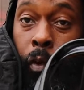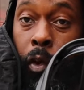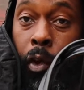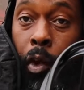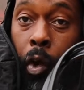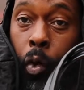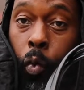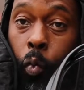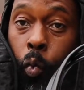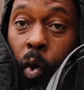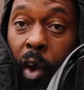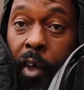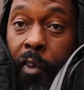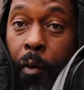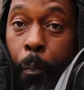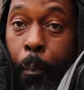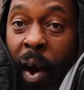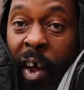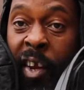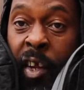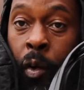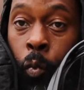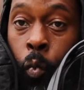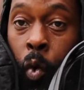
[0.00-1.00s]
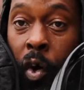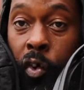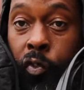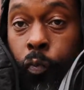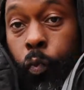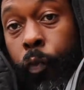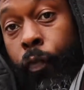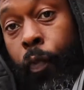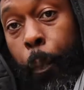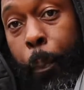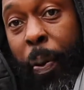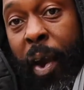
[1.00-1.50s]
you know, where the money was
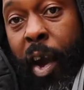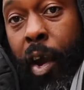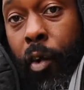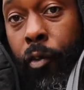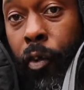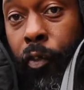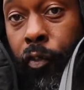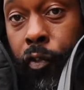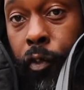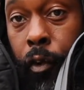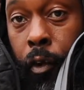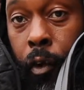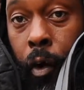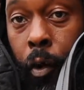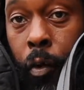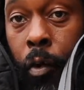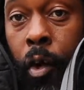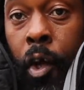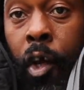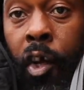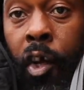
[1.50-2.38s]
with the parents, you know.